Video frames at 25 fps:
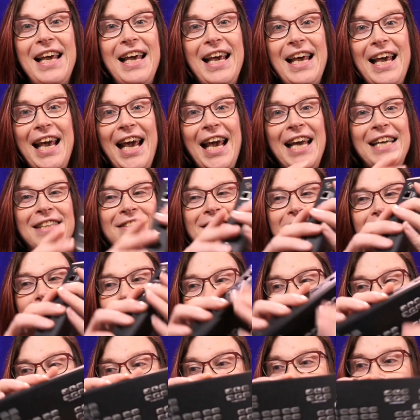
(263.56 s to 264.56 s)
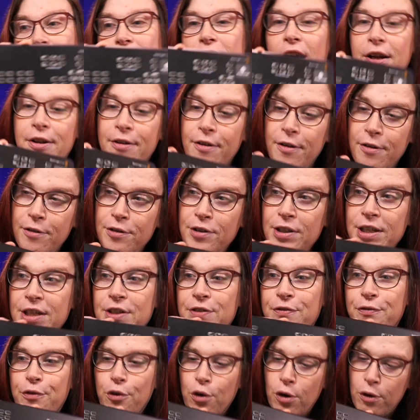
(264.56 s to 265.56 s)
eight inputs, not these
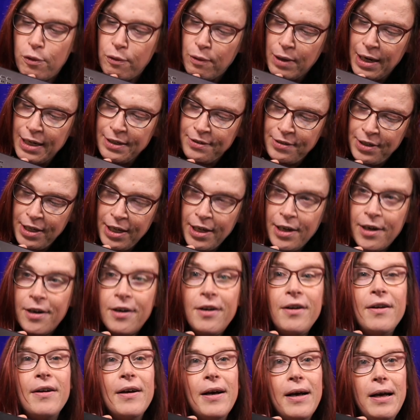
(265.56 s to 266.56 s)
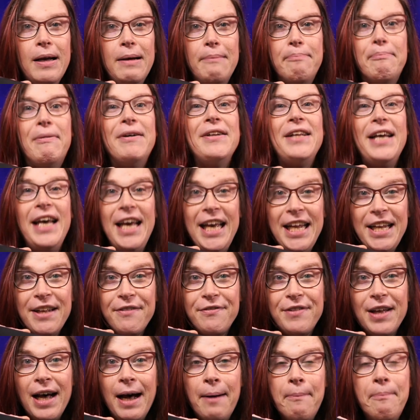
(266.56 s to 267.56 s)
four right here, but eight of
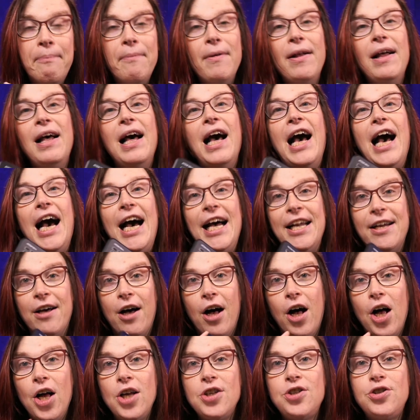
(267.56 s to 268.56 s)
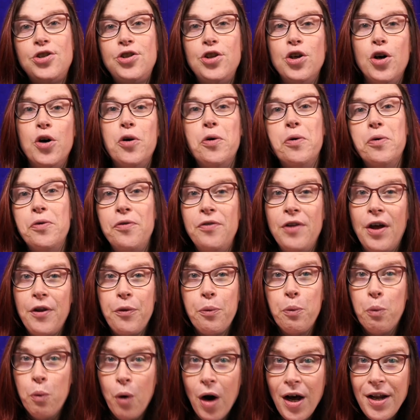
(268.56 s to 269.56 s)
them, and also not
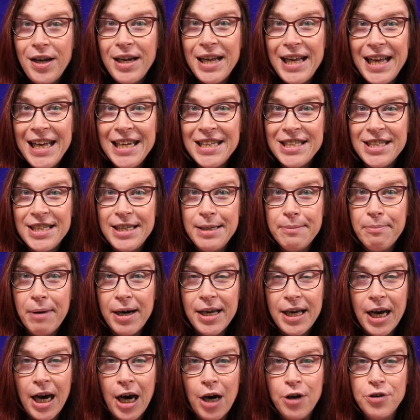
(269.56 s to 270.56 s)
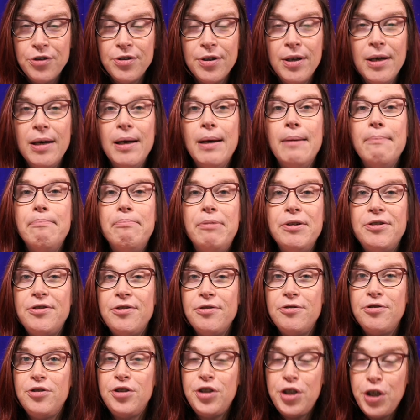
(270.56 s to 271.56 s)
one HDMI out, but
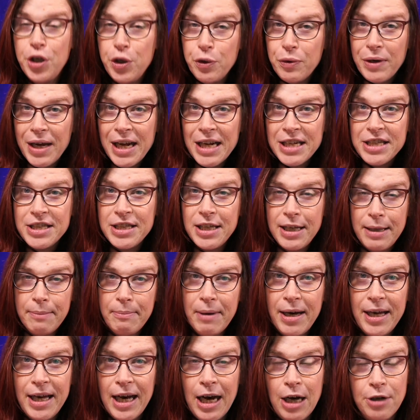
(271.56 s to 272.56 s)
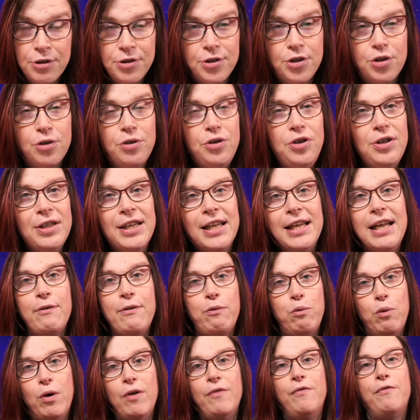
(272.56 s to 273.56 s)
two HDMI outs. So you can have
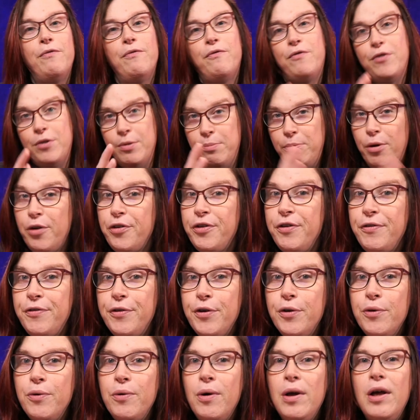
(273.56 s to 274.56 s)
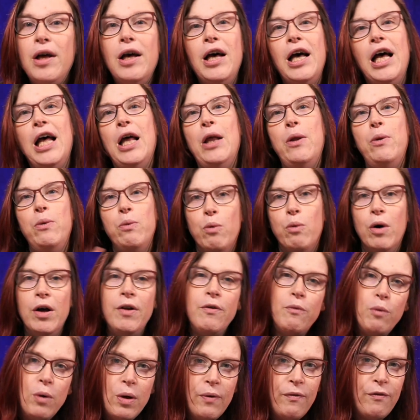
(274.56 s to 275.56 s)
one for the multi-view and
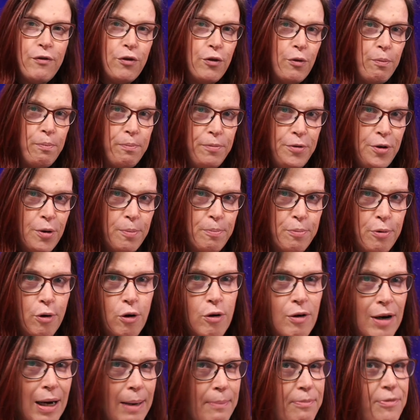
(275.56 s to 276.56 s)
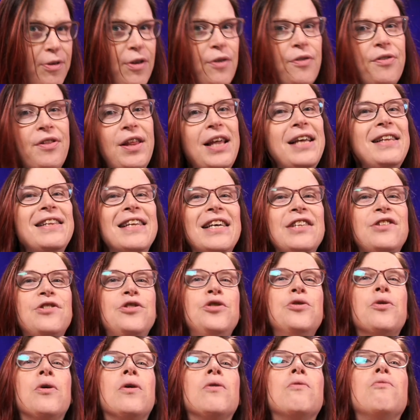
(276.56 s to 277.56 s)
one for your program, the thing that
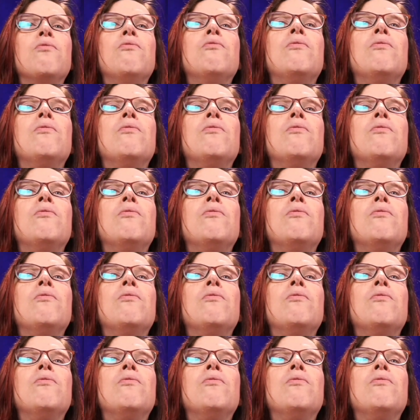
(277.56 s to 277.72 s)
you are